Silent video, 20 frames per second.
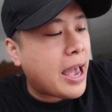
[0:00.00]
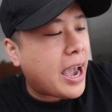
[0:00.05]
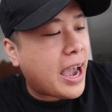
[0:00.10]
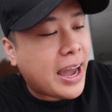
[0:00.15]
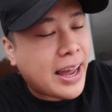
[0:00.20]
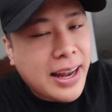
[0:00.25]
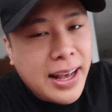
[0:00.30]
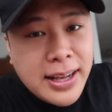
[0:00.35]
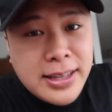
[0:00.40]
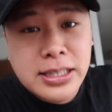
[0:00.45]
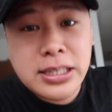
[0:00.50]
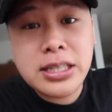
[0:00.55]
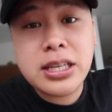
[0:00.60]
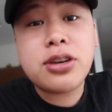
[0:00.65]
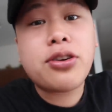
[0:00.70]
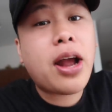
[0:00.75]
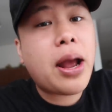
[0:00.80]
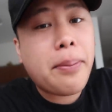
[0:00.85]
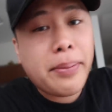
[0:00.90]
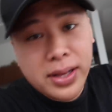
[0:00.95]
and
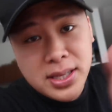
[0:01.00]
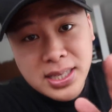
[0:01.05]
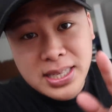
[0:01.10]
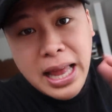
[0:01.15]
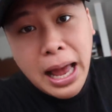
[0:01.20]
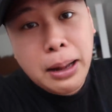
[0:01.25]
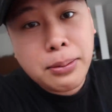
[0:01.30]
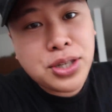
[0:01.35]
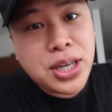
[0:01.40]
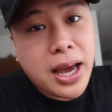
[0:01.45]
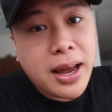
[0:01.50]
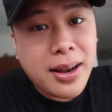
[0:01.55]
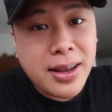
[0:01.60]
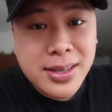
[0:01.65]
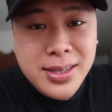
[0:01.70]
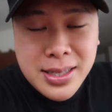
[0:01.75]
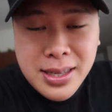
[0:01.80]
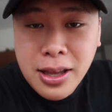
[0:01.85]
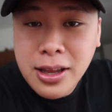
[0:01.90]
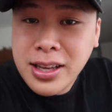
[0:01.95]
Instagram and Snapchat
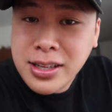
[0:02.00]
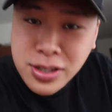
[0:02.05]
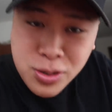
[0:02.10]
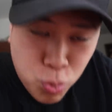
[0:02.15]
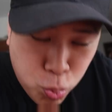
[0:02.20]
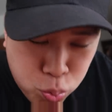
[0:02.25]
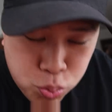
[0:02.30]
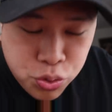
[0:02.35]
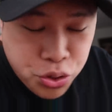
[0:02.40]
is is